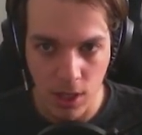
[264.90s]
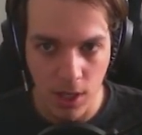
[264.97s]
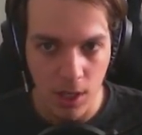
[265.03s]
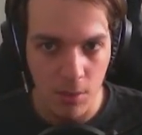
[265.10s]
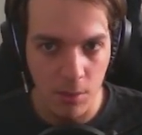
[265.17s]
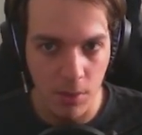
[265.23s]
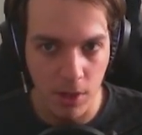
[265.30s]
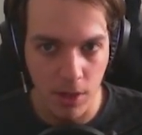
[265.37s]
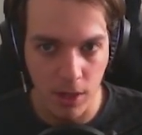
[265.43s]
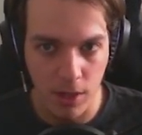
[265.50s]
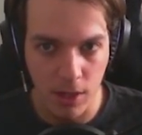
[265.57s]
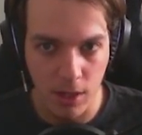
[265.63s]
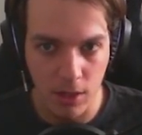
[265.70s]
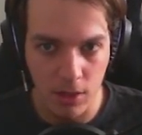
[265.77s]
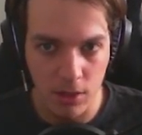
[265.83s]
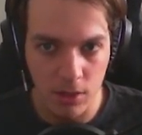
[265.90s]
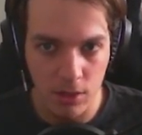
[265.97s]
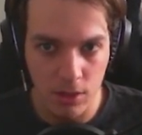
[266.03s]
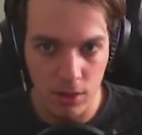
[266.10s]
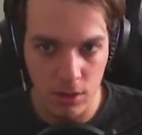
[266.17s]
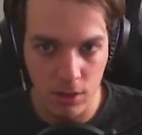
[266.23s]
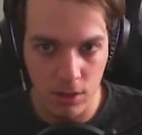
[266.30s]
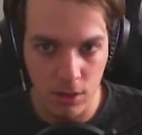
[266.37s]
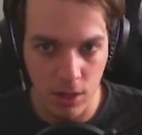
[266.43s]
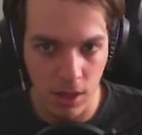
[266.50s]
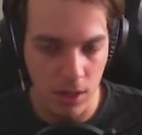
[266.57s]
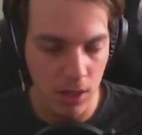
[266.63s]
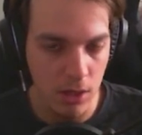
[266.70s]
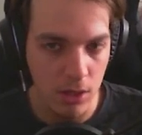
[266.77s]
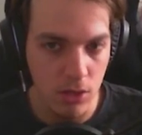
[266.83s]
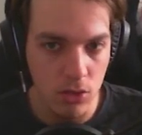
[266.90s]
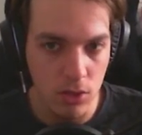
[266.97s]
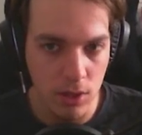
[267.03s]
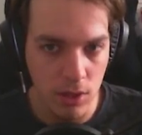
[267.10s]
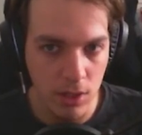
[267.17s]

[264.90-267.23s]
But I can usually